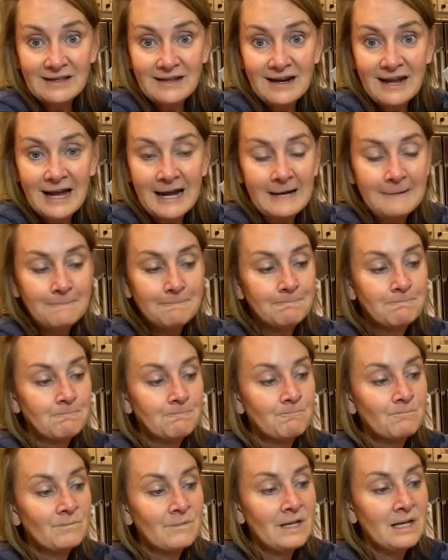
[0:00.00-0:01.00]
Um,
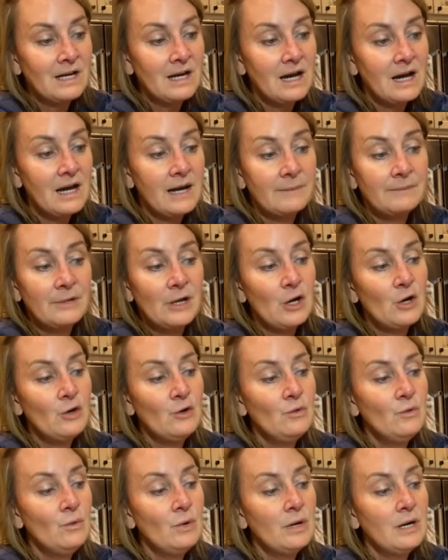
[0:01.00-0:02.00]
no uh,
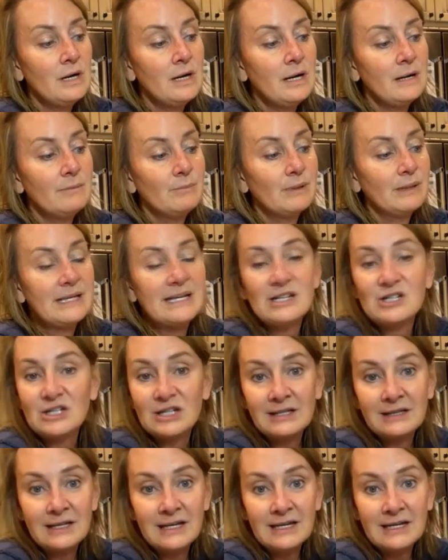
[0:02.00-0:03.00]
bleaching these, no
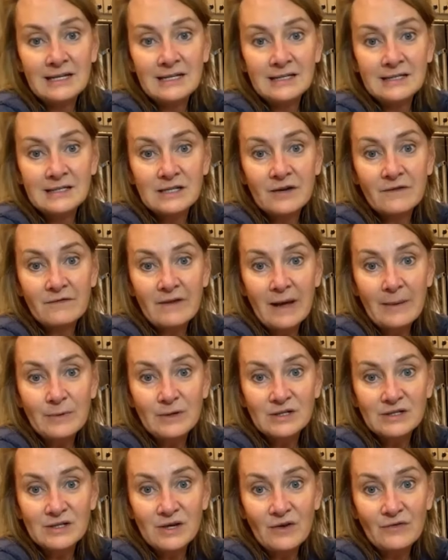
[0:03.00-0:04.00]
fabric softener, no dryer
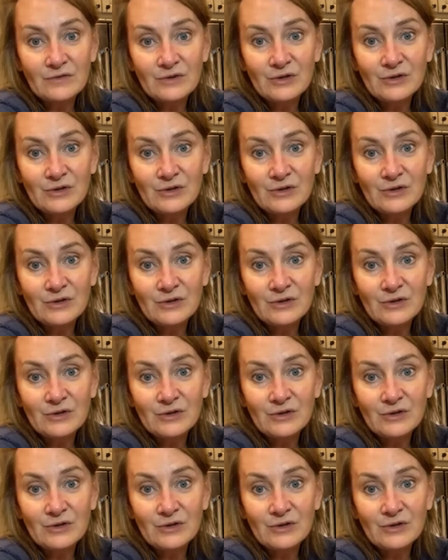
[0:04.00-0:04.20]
sheets.